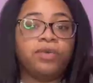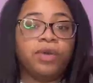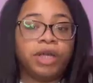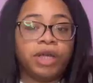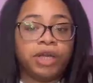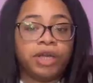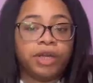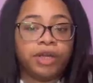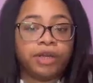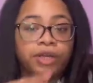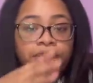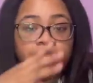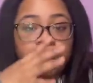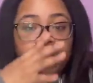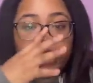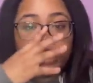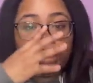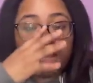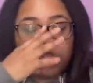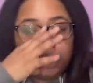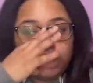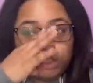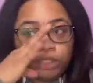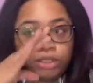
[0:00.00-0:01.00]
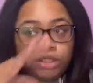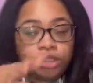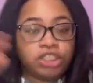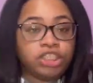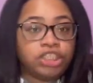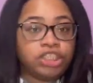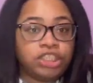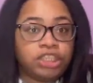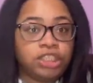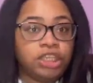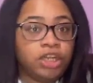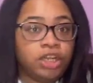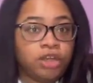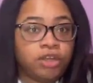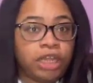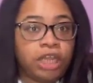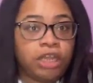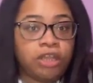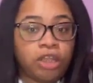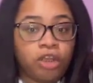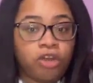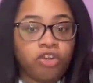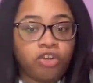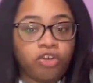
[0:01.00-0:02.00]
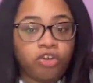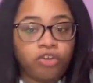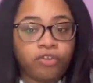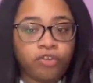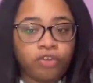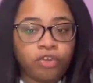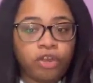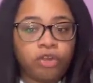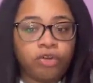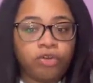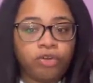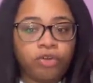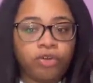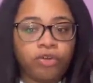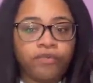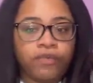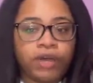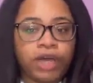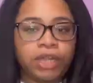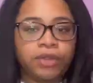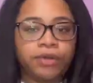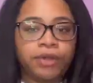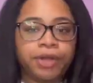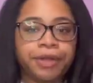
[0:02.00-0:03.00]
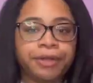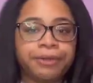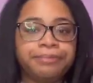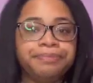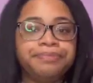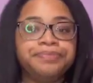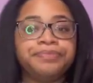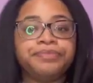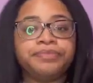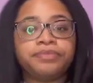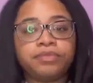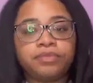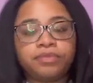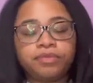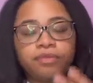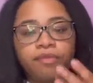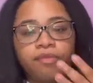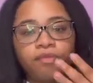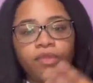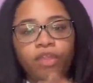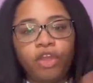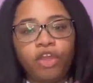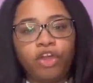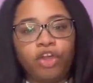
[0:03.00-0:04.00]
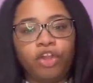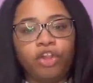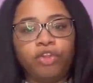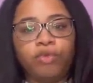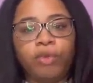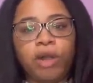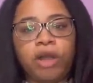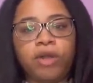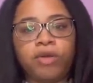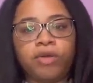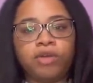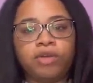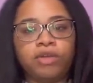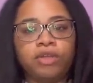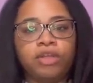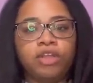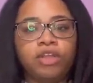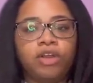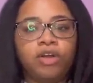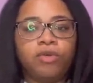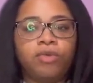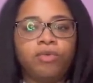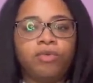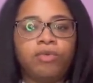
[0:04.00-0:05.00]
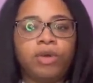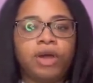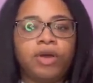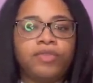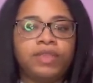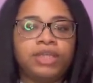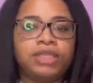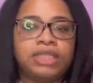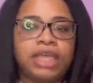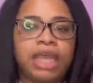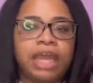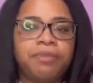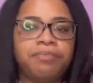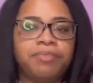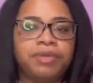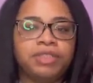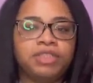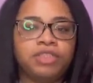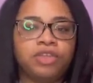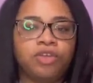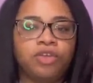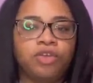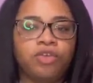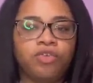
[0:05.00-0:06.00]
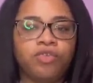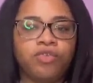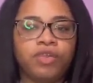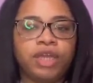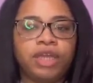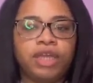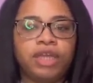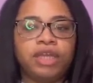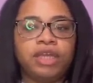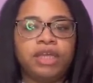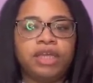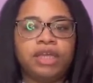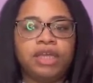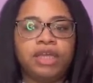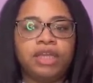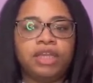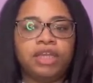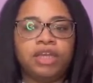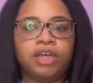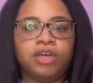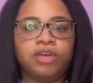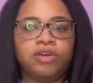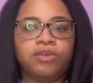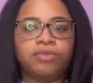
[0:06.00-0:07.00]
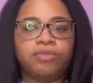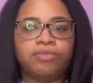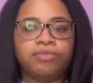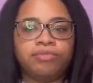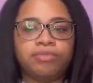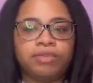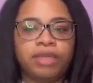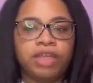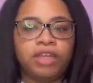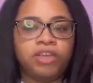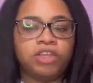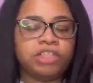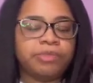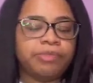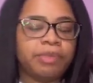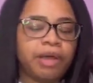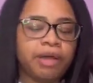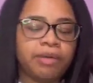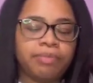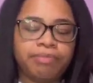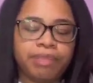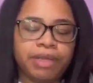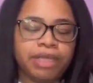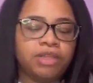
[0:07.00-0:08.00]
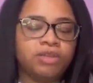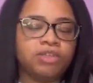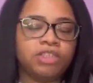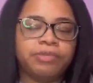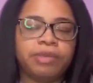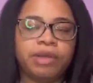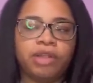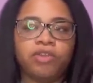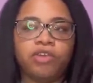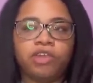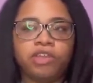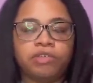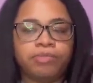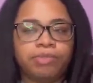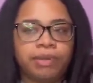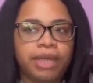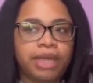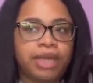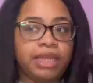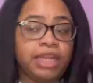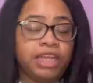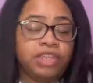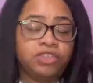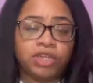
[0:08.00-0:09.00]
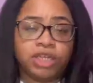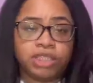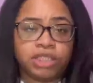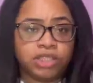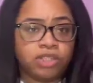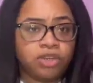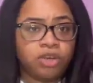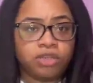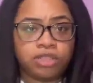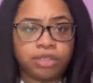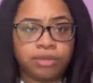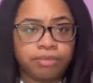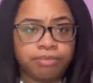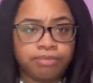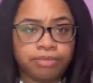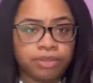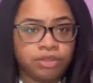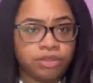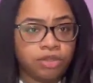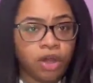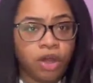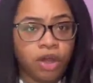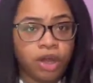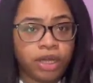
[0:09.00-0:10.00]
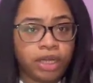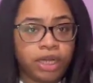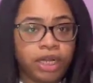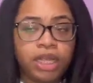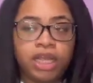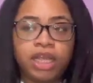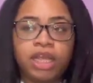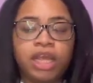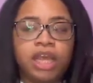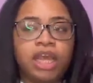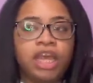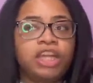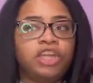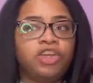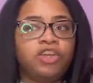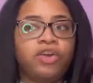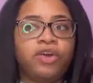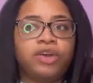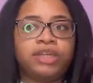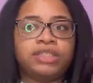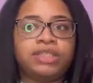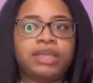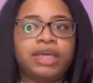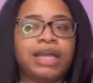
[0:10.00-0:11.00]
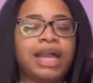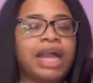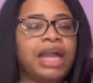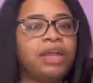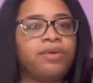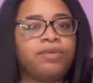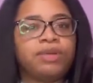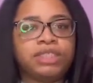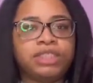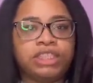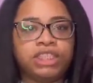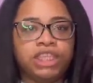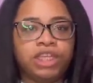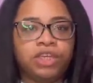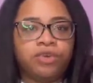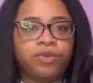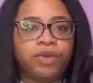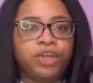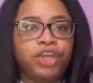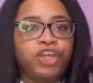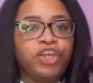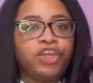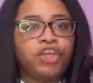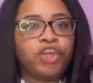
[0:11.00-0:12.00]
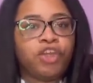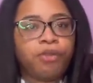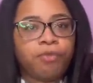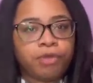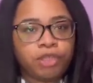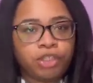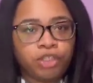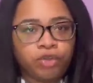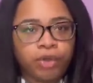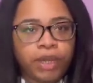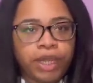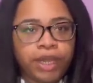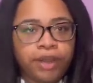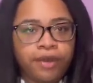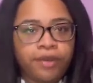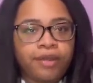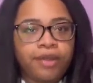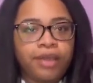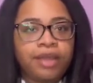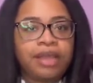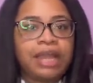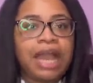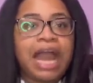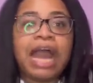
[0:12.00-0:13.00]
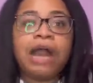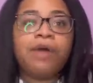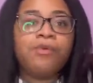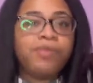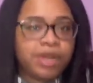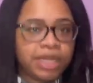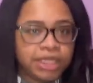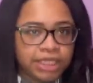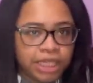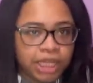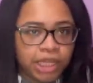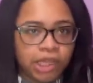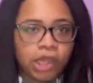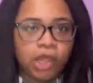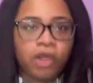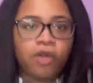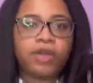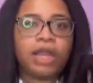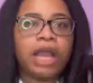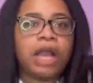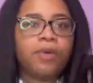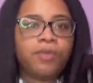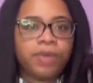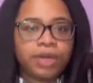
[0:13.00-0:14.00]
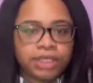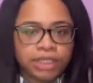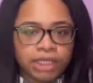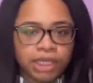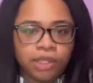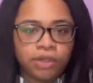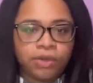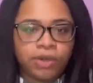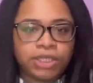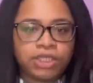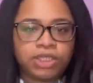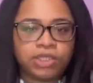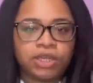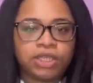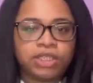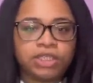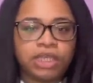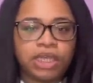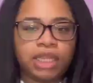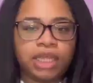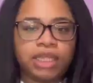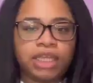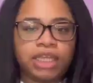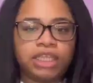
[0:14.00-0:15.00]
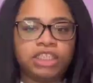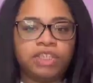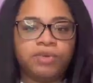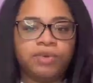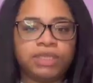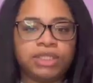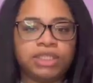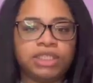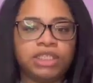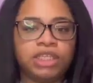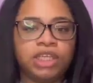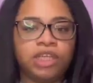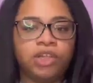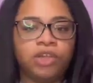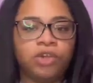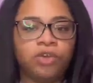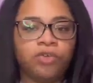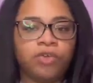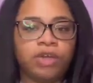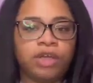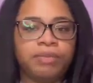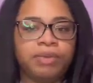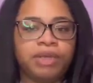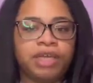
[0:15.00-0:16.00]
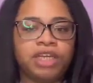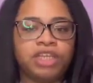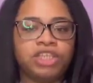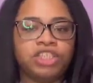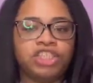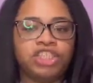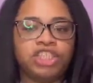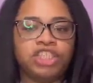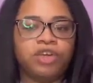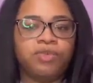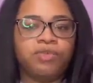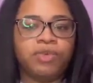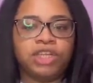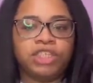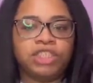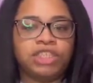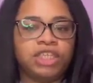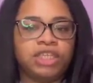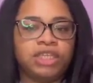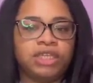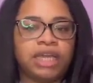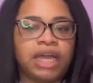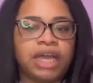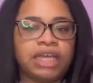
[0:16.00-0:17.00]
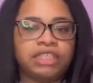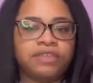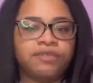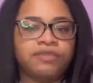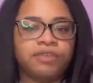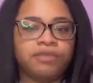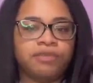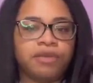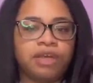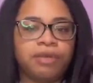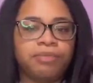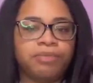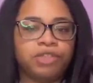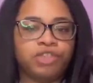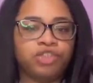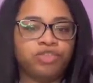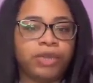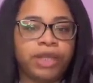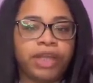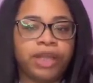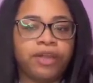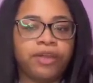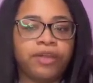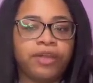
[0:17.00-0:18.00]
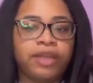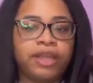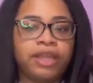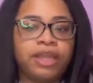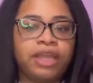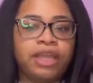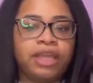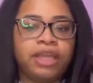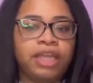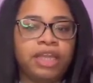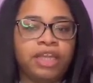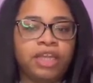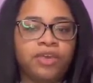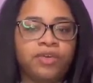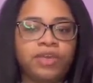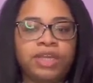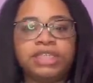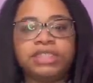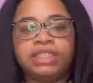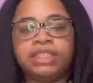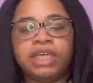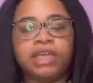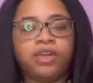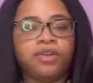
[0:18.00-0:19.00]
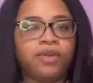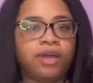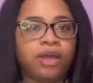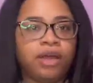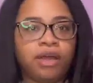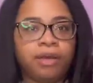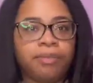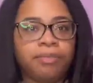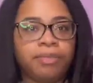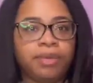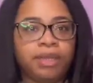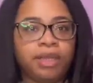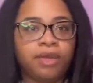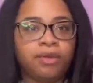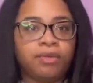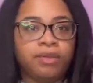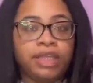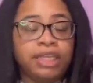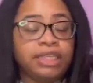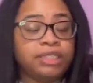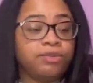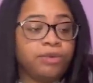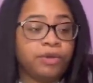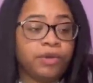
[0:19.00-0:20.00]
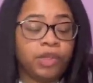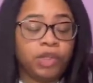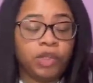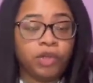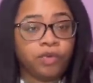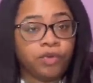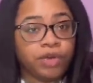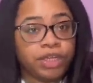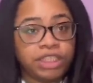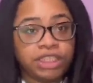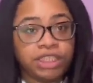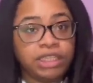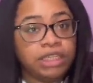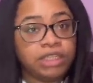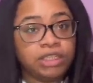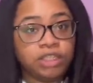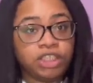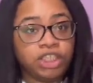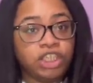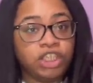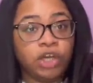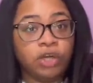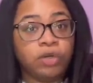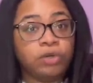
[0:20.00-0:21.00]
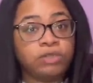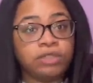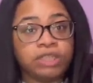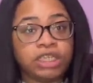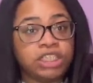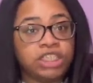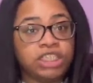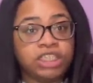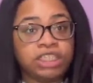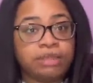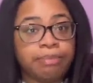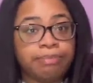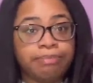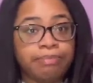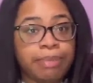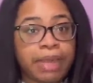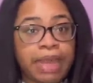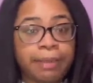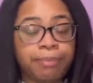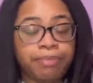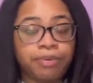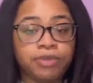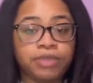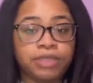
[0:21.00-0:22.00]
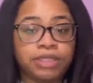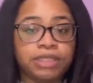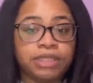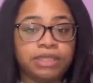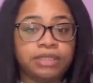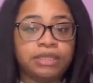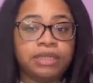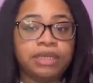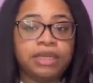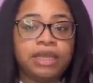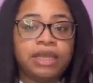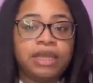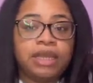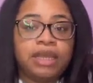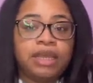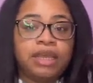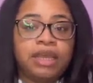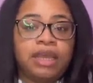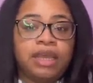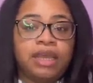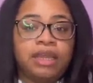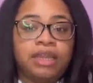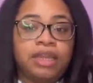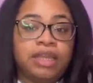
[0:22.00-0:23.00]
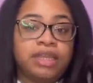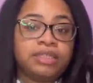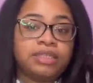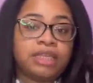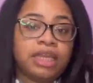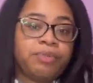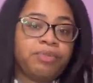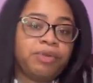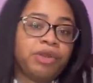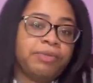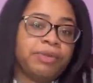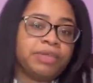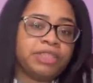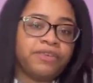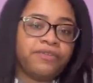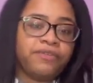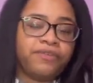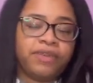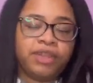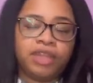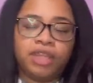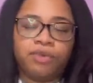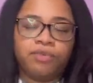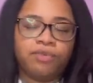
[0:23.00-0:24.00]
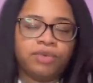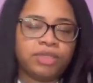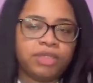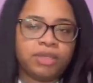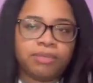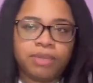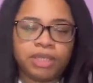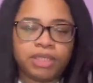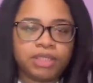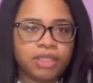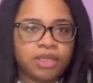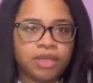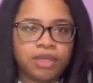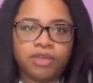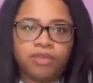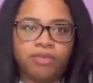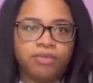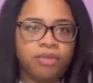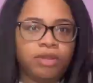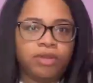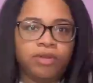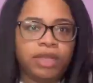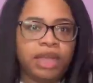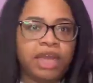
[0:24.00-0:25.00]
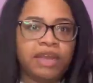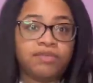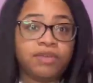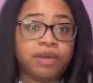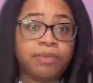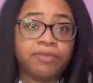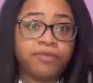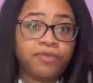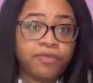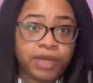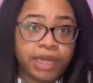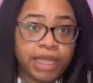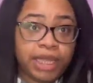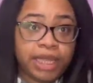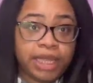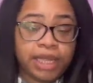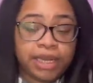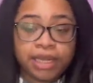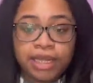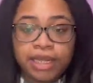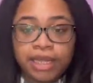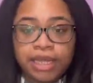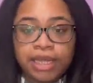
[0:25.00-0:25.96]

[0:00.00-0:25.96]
her to, you know, they're going to go follow her. While this happens, Glory, you know, Ben knows about Glory's plan. He tries to talk to Dawn, and Dawn is like, I don't want to see you. You're a betrayer. I want to see Glory. I want to see Glory start yelling that she wants to see Glory because she don't want to see in the eyes of a betrayer. You know, he set her up, you know, leaves with Glory. She owns that she's a bad person. And he's, like, pretty much offended, which I'm like, sir, you literally gave her up for dead.